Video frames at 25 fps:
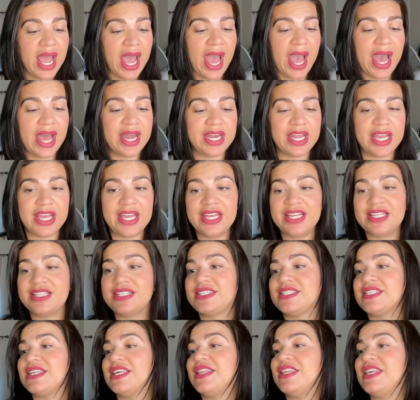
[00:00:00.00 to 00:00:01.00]
and
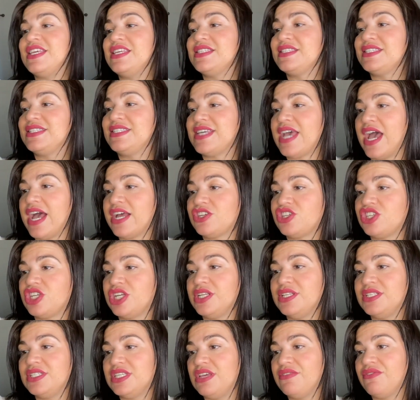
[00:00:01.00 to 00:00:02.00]
it's these
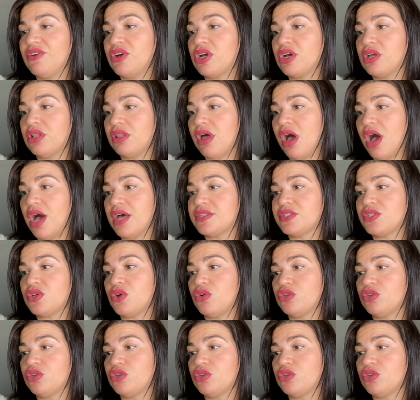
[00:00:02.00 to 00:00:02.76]
Dashing Diva Gloss